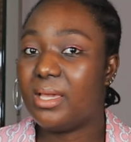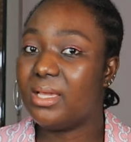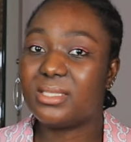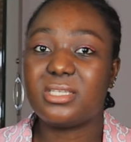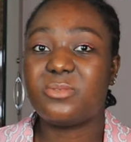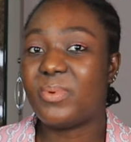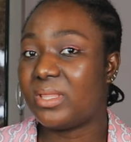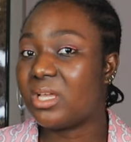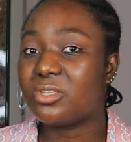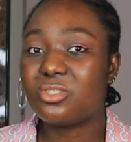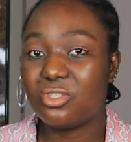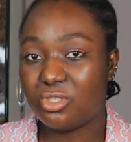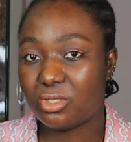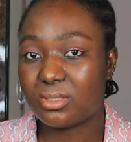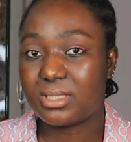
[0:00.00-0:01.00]
it is
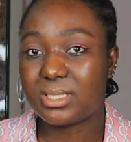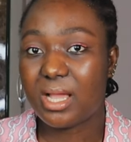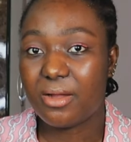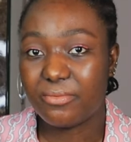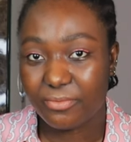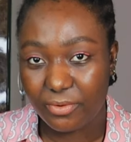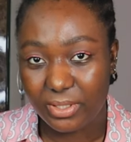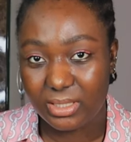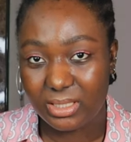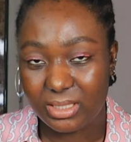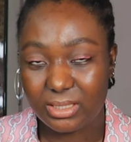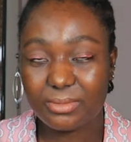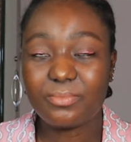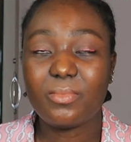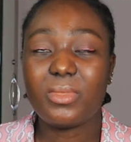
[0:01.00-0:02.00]
better to just avoid
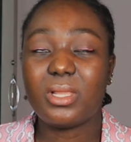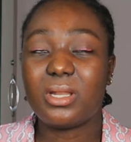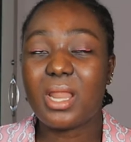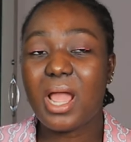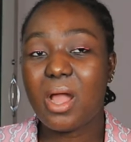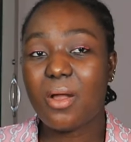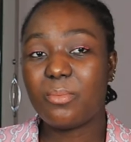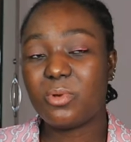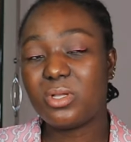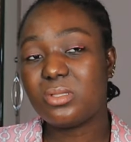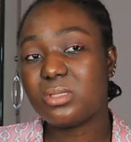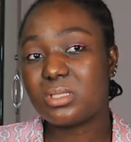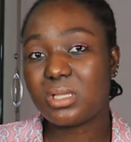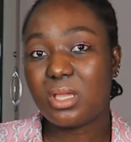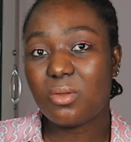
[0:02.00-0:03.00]
it. Now I'm going
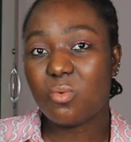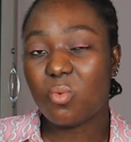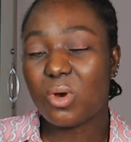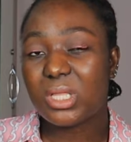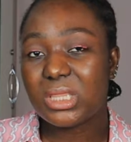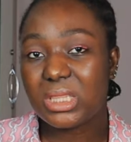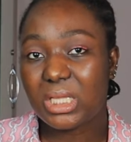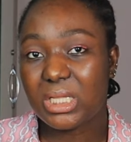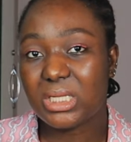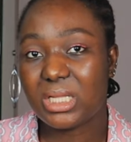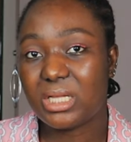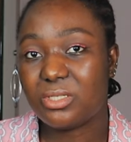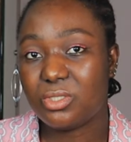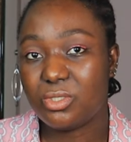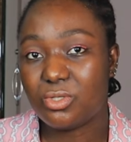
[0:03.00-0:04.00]
to say one thing
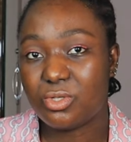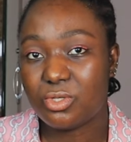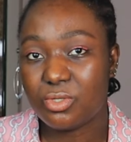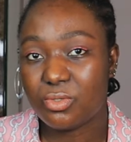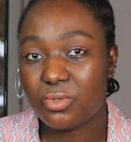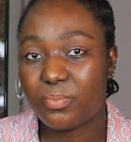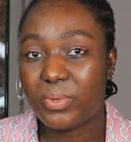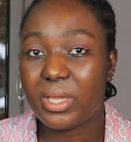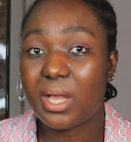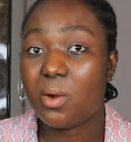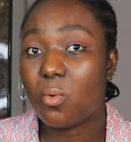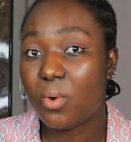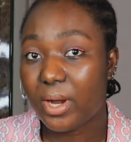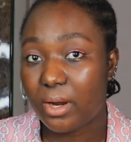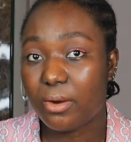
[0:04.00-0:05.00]
that you should be
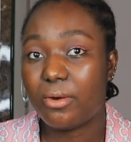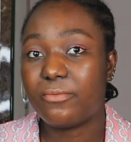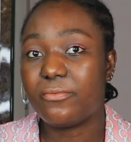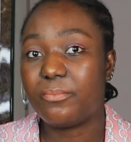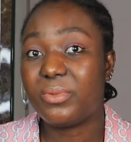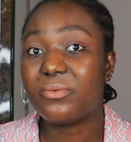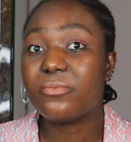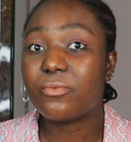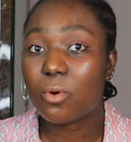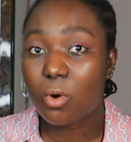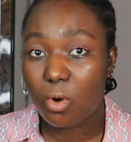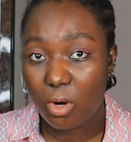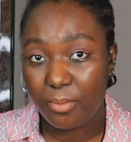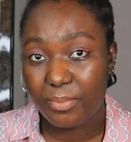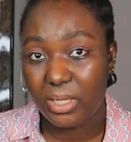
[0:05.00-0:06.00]
aware of
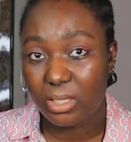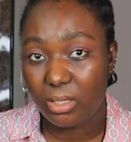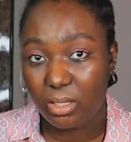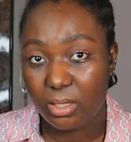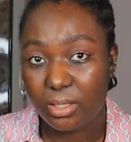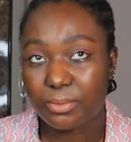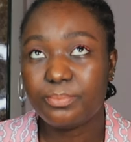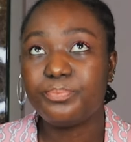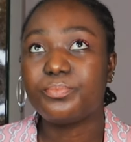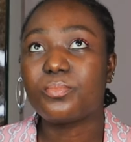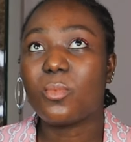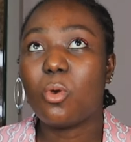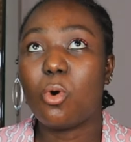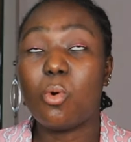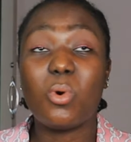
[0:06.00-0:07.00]
before coming here,
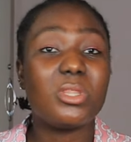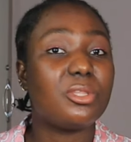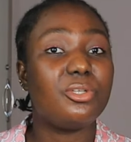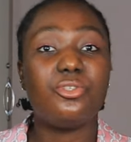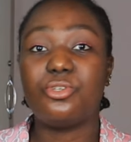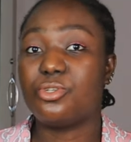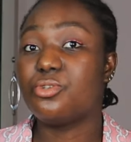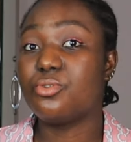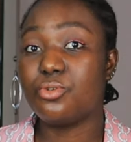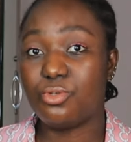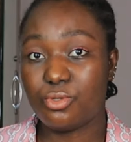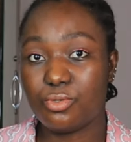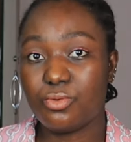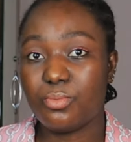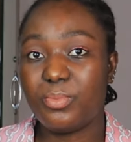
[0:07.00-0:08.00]
or one thing you
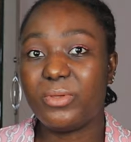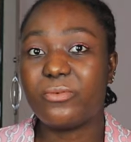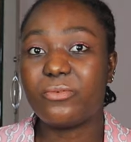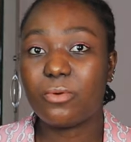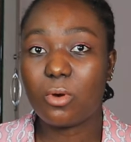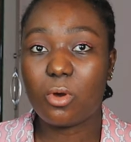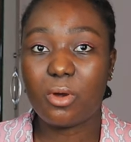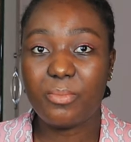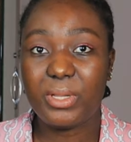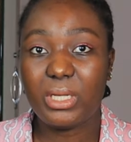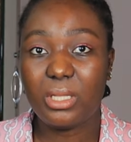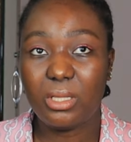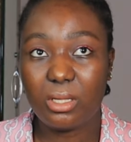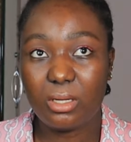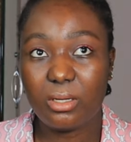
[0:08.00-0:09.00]
should do before
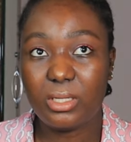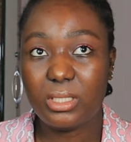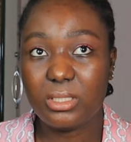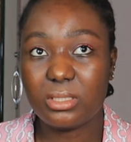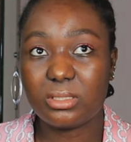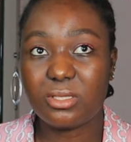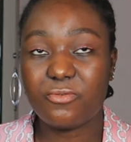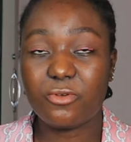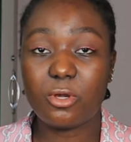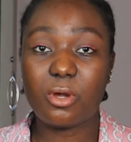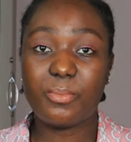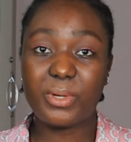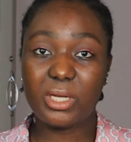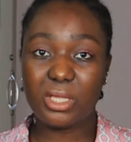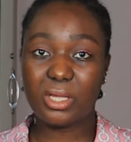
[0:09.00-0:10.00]
coming here, is if you're
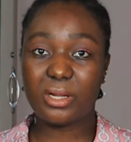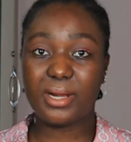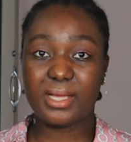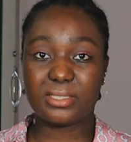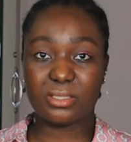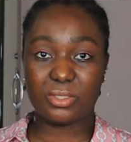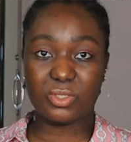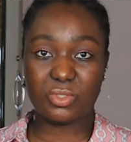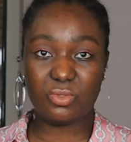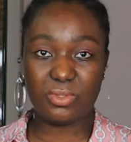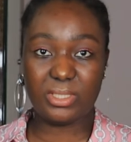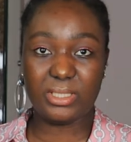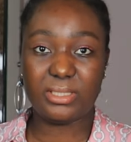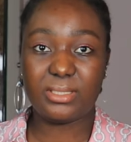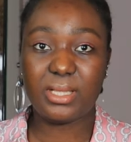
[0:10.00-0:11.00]
coming here as a
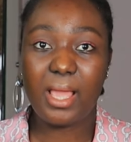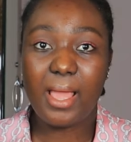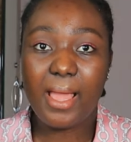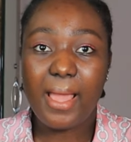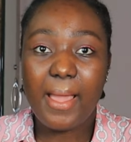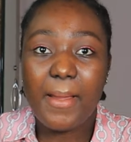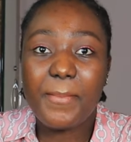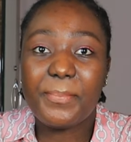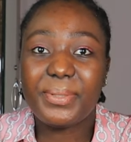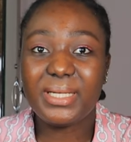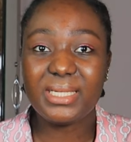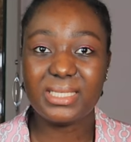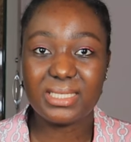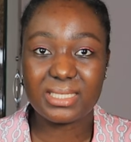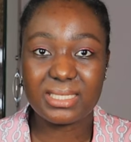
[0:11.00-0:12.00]
student,
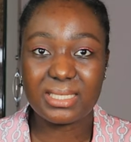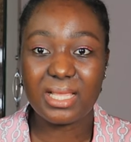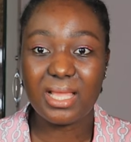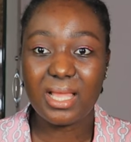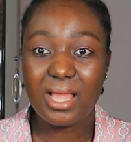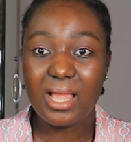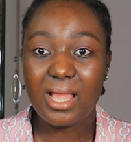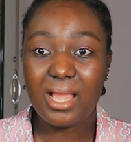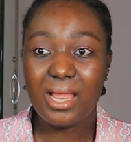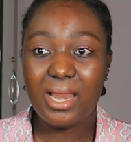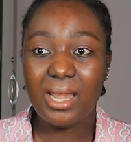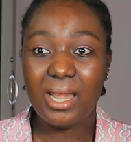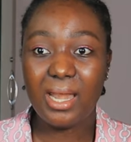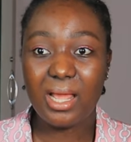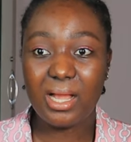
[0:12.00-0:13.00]
please
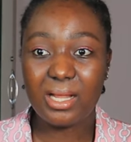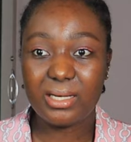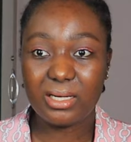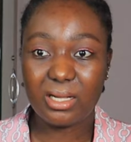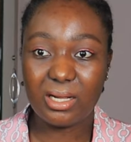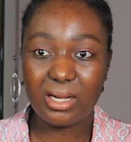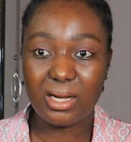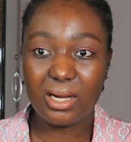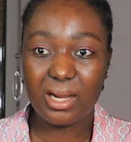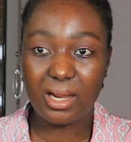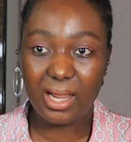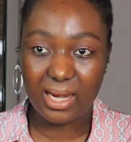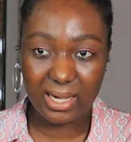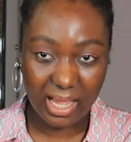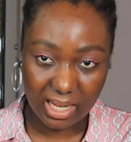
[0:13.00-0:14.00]
learn
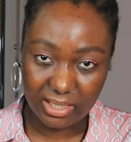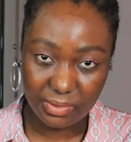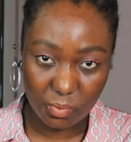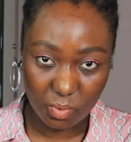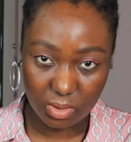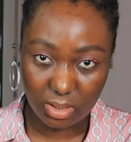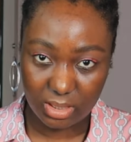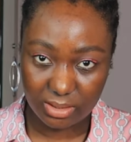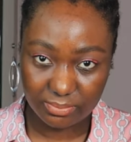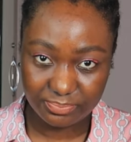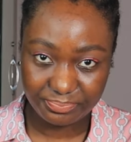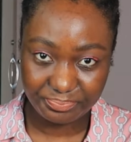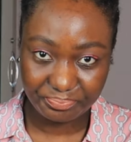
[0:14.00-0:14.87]
an handiwork.